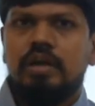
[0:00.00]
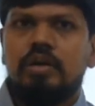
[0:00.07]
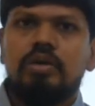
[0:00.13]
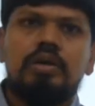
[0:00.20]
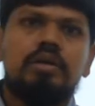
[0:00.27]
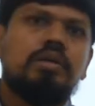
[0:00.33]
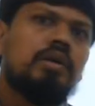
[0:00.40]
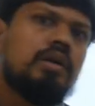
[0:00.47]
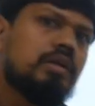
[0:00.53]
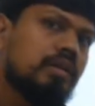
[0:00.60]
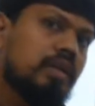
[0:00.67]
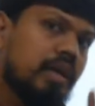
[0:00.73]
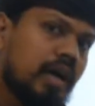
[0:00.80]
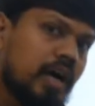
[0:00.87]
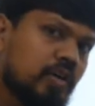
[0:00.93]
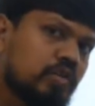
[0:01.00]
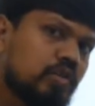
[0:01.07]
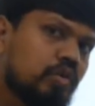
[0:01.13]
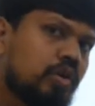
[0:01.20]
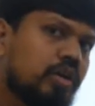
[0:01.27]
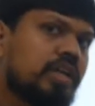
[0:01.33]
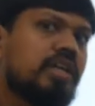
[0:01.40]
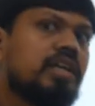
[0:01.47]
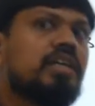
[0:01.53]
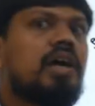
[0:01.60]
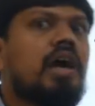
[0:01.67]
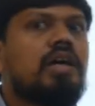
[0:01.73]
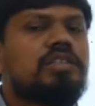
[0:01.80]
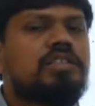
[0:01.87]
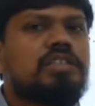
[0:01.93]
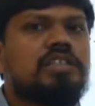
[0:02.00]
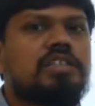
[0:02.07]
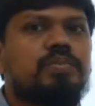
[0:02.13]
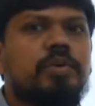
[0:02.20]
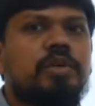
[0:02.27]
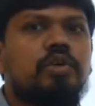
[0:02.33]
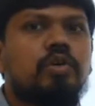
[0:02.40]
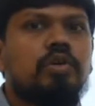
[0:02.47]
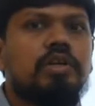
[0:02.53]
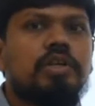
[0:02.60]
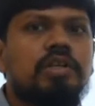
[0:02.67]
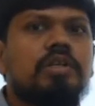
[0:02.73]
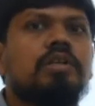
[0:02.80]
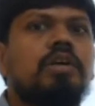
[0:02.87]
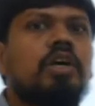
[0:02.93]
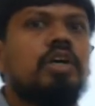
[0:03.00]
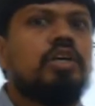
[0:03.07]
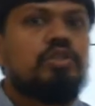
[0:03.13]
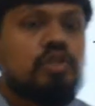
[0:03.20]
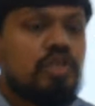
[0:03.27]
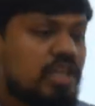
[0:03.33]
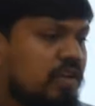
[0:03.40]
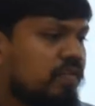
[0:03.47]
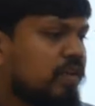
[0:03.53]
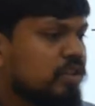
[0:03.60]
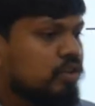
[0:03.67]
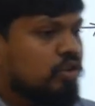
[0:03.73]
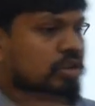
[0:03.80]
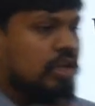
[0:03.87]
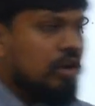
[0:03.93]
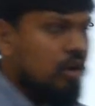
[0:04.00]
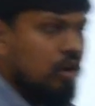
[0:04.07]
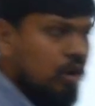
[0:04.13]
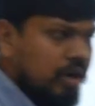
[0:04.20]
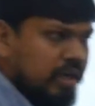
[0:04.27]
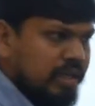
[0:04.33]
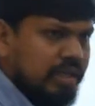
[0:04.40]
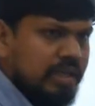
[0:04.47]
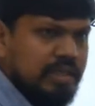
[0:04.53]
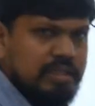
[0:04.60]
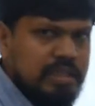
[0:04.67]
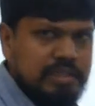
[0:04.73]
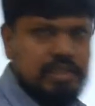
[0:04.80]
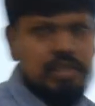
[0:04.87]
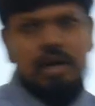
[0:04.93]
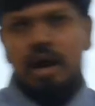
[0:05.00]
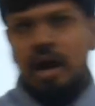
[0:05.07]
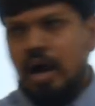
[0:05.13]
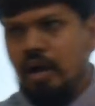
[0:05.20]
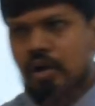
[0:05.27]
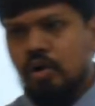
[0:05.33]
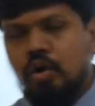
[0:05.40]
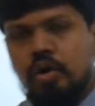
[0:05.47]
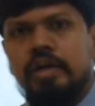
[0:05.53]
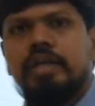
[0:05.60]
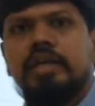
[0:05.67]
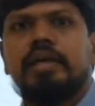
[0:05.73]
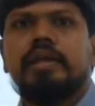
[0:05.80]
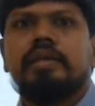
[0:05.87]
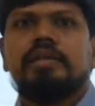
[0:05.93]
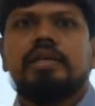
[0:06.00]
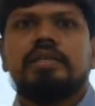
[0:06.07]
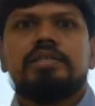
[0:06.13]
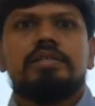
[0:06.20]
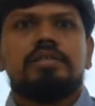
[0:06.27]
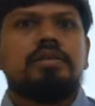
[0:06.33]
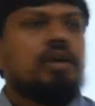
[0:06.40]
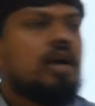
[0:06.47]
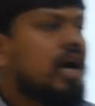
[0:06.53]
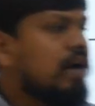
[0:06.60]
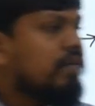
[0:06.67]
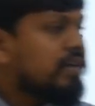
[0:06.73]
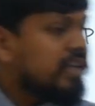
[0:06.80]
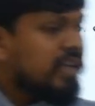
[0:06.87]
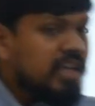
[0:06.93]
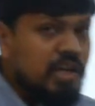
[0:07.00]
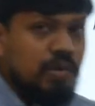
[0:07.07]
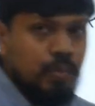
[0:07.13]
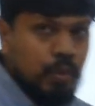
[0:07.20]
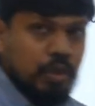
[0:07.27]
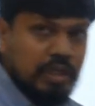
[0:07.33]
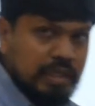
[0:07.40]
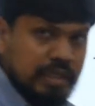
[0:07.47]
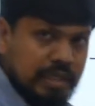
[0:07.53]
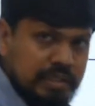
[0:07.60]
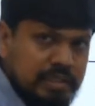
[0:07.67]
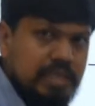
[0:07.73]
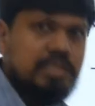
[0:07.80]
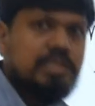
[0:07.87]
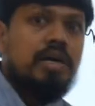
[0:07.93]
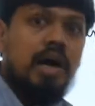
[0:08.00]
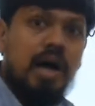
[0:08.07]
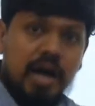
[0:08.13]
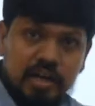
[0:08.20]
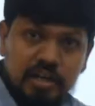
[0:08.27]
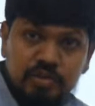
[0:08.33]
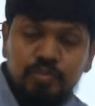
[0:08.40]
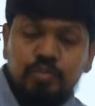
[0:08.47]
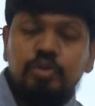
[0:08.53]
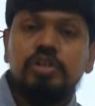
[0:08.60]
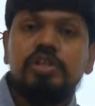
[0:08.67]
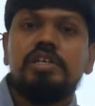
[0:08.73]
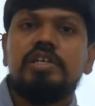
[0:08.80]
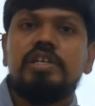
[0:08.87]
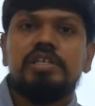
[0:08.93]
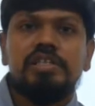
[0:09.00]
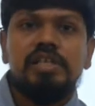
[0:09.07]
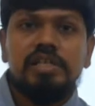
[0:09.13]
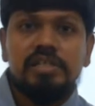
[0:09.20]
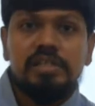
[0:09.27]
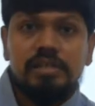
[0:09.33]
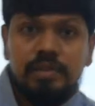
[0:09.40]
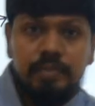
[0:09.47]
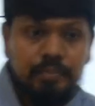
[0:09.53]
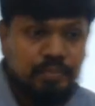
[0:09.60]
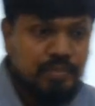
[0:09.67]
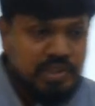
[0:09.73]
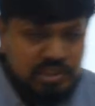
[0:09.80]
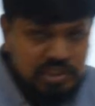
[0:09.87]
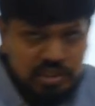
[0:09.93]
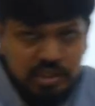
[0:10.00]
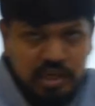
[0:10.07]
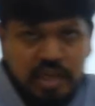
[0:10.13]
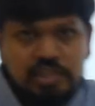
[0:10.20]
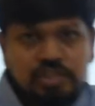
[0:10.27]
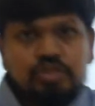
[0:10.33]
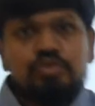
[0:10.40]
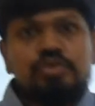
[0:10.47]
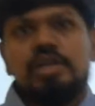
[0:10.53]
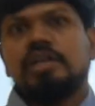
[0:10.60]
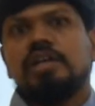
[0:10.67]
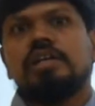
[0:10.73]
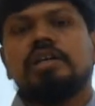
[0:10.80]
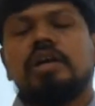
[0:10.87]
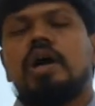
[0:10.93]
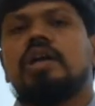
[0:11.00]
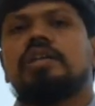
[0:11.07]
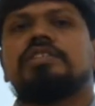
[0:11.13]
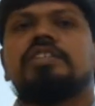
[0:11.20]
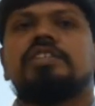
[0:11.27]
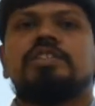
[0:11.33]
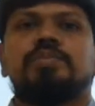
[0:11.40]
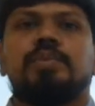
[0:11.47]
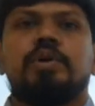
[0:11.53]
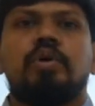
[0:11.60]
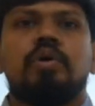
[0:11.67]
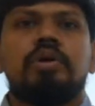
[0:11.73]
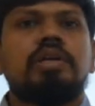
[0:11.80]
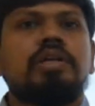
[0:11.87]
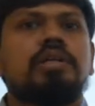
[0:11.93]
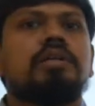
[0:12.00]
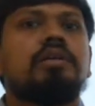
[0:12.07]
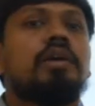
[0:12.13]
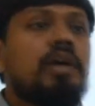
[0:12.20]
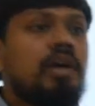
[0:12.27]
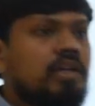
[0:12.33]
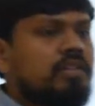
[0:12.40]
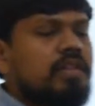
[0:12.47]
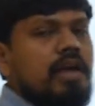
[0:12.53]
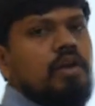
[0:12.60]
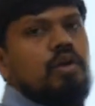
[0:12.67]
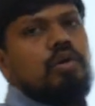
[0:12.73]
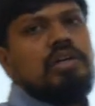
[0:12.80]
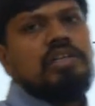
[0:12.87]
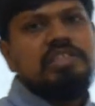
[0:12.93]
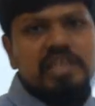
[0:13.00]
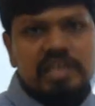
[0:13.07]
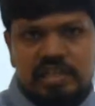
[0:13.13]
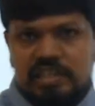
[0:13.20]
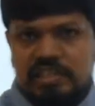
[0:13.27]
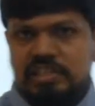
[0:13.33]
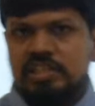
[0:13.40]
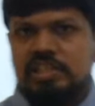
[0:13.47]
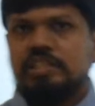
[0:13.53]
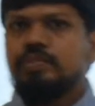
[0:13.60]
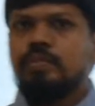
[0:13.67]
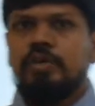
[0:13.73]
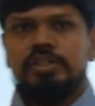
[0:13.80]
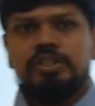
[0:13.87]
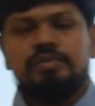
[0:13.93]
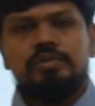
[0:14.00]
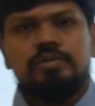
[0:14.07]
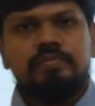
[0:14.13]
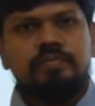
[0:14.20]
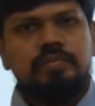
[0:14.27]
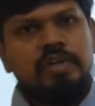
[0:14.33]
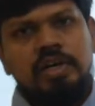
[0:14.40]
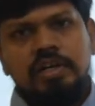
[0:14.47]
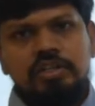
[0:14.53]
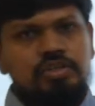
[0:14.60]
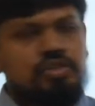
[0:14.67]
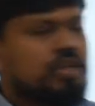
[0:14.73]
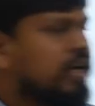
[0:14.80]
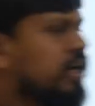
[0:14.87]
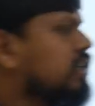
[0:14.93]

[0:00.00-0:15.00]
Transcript: Okay, they have to rotate at constant speed only. So even though the load increases or load decreases, our input increases or input decreases, machine has to run at constant speed only, then only generation is possible. Understood, right?